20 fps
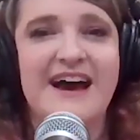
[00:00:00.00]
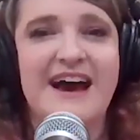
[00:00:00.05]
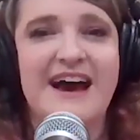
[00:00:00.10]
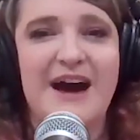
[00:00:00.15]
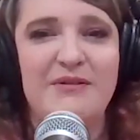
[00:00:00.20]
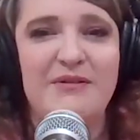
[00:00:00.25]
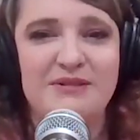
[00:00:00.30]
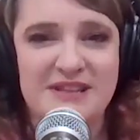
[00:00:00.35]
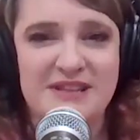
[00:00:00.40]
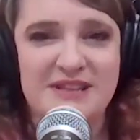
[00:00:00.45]
I
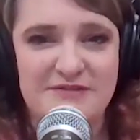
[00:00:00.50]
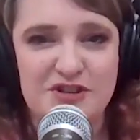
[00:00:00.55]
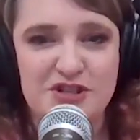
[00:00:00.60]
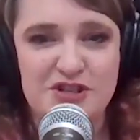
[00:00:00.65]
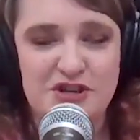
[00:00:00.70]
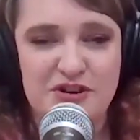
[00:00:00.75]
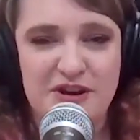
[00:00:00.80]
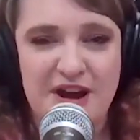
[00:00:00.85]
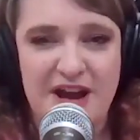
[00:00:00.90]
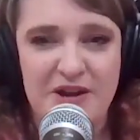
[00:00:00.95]
wasn't even
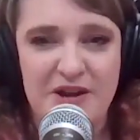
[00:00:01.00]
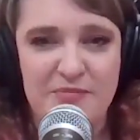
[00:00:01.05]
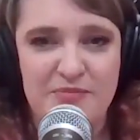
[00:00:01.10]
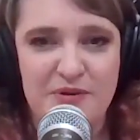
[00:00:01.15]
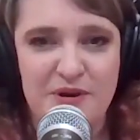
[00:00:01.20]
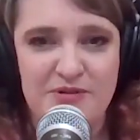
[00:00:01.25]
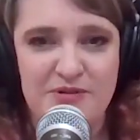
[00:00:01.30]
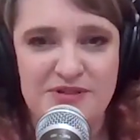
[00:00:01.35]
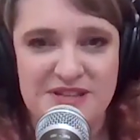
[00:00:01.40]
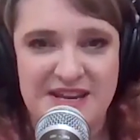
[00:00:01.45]
sure how to
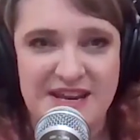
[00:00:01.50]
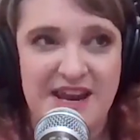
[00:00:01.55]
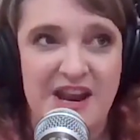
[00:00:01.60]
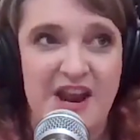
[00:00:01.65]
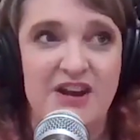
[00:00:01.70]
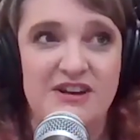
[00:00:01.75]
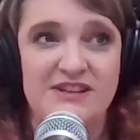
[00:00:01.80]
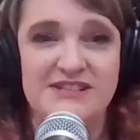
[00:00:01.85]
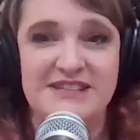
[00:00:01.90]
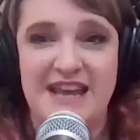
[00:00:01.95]
approach it. And
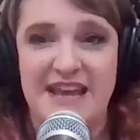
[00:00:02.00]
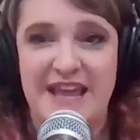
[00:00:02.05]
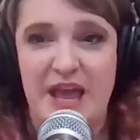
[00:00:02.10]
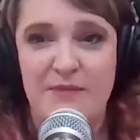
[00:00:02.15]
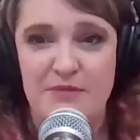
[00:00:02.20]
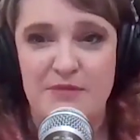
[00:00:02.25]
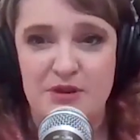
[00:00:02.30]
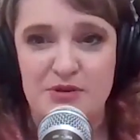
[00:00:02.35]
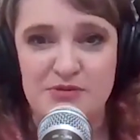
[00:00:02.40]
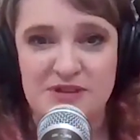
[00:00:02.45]
honestly, I
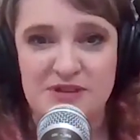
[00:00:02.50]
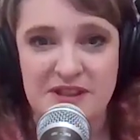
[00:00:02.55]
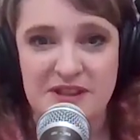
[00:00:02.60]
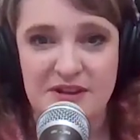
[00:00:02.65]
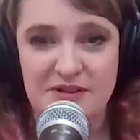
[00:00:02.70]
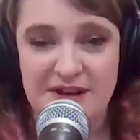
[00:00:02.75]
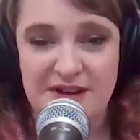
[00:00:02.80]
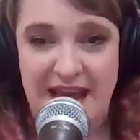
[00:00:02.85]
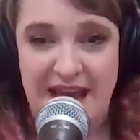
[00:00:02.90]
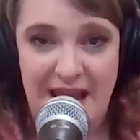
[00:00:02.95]
kept using
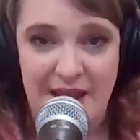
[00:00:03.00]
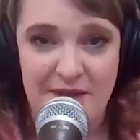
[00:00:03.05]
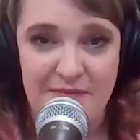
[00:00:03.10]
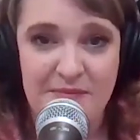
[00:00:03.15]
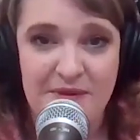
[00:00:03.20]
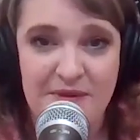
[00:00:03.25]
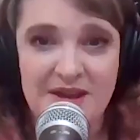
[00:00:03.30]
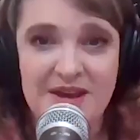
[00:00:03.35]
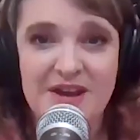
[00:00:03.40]
their name